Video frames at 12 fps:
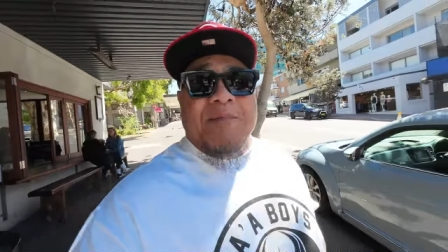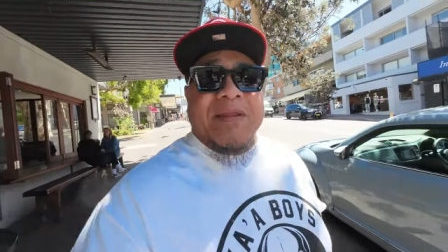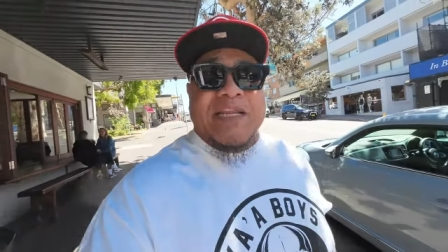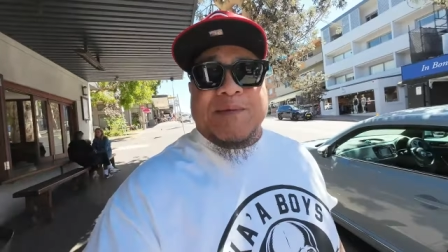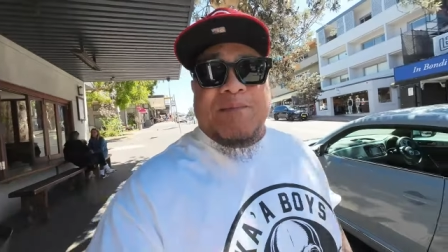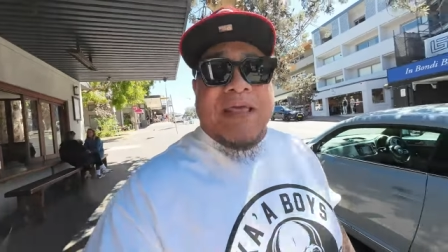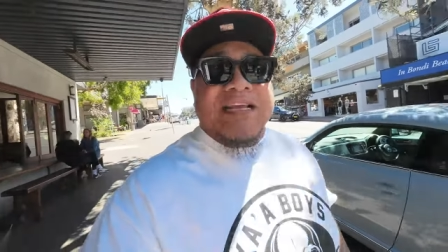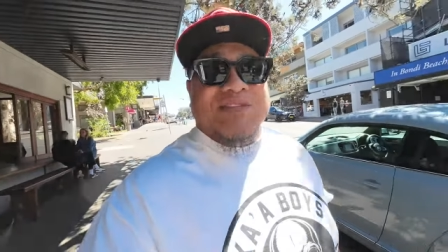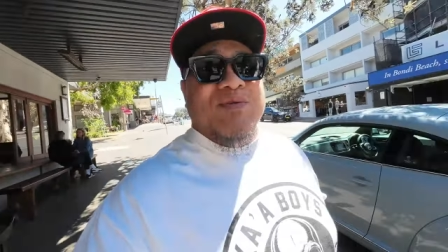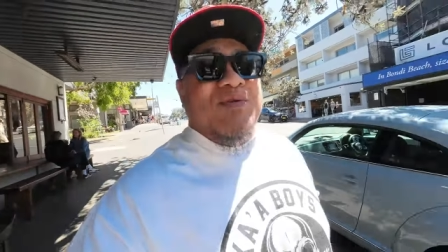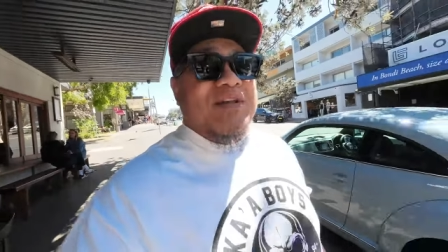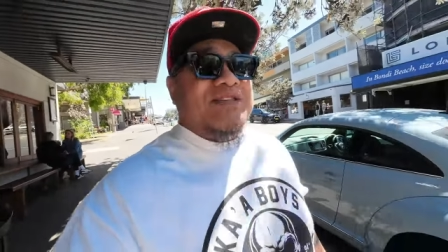up at his place
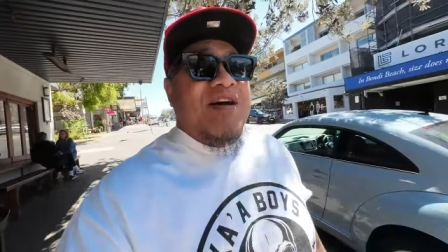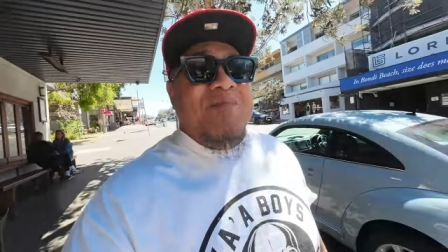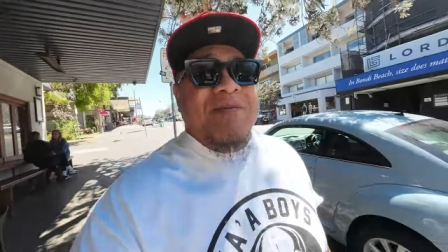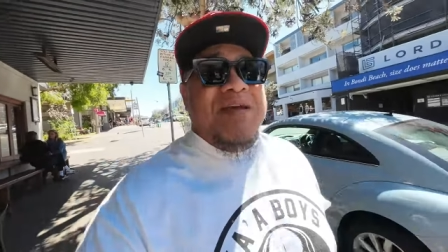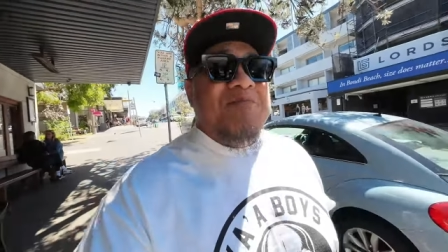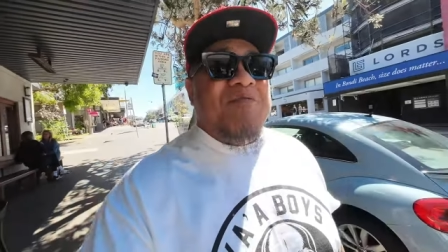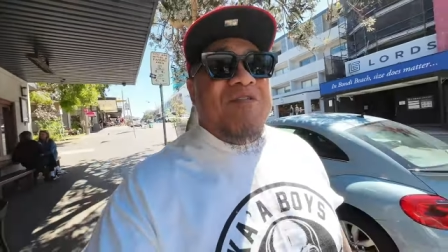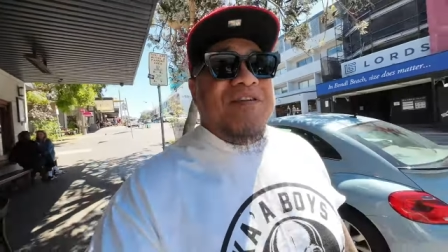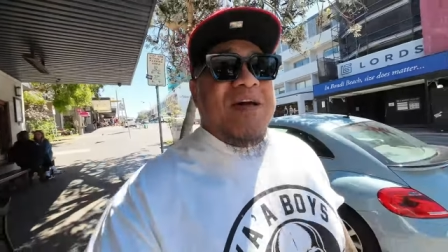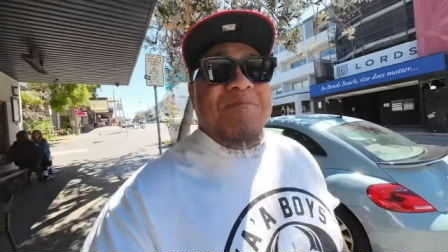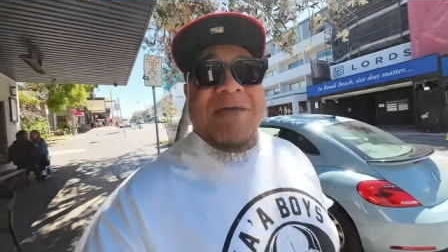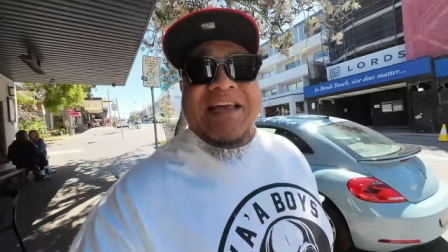all the time here had
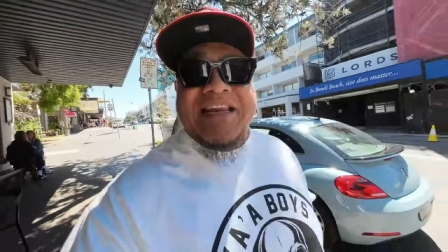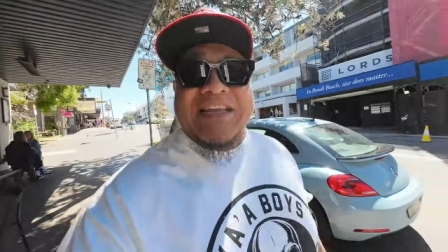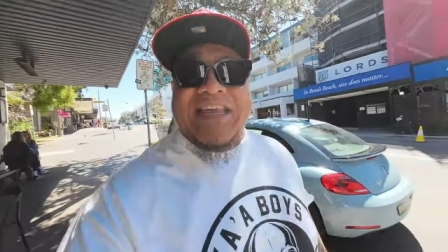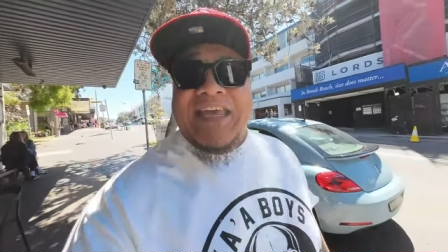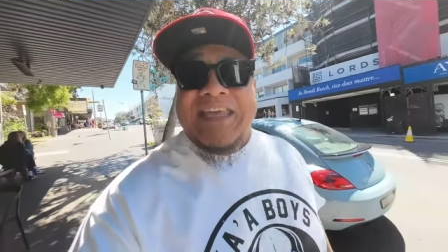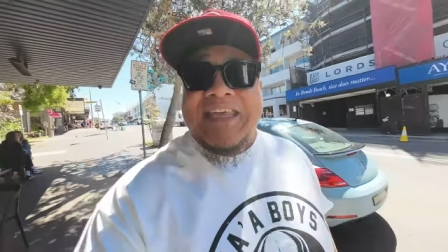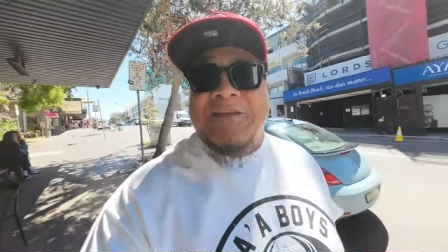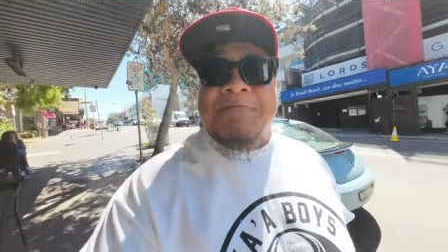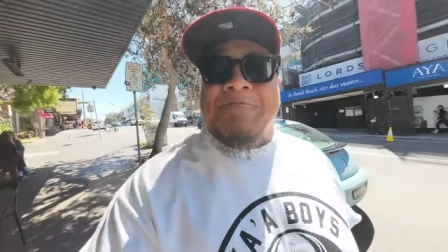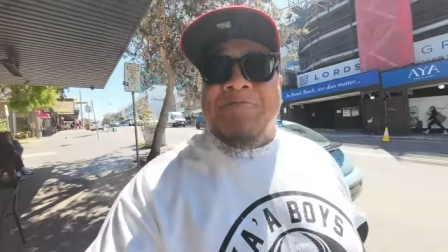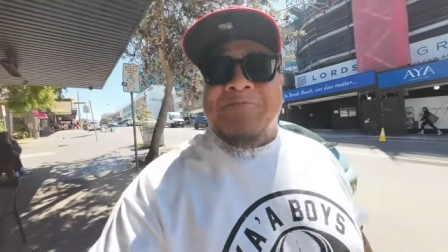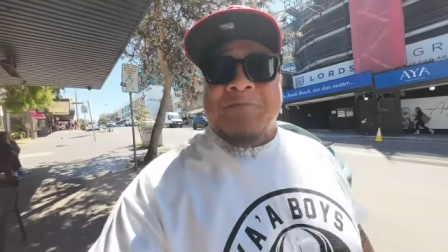Bondi back in the day.
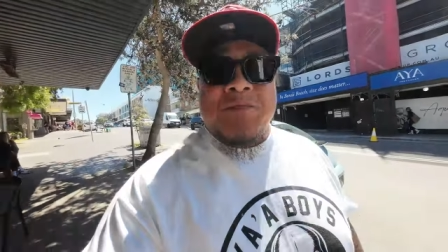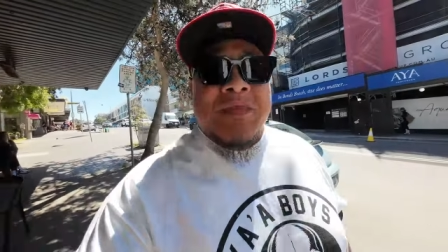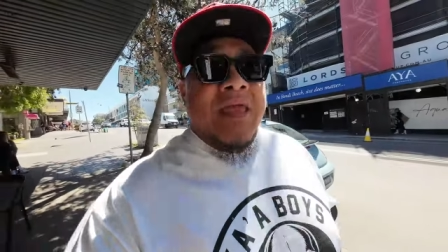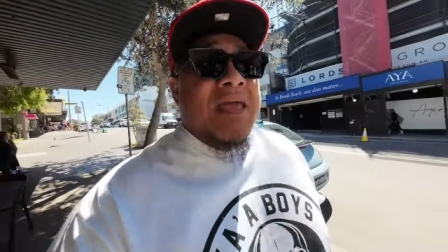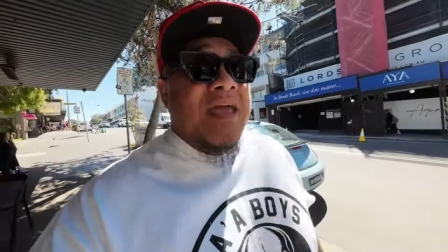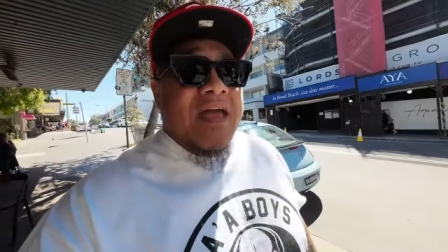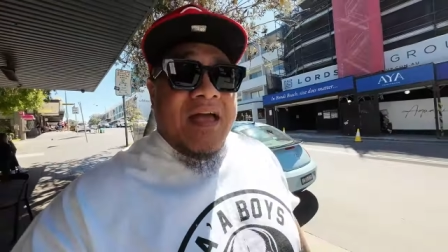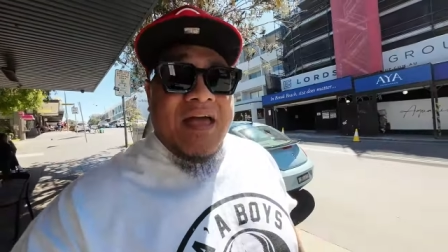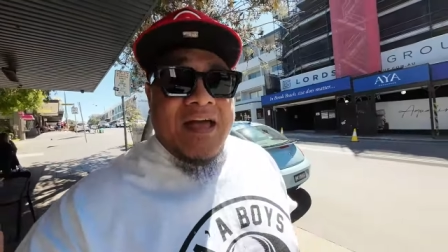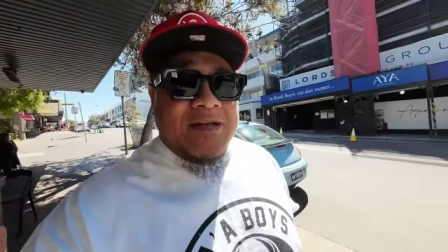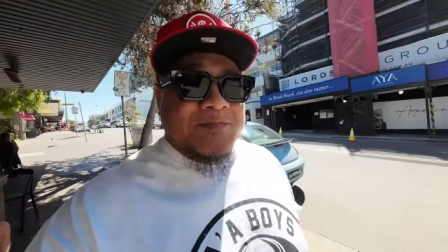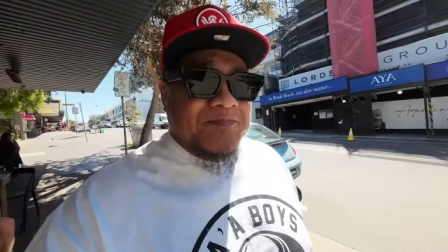
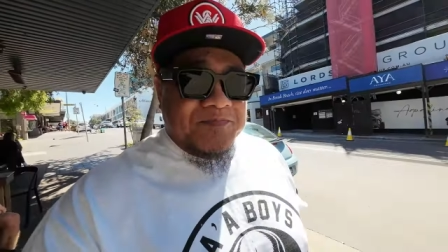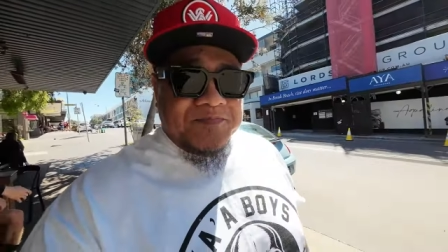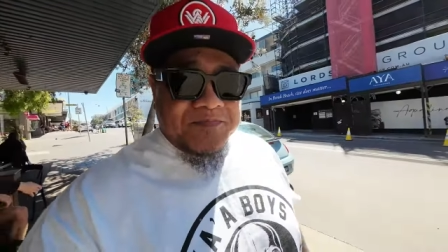Um,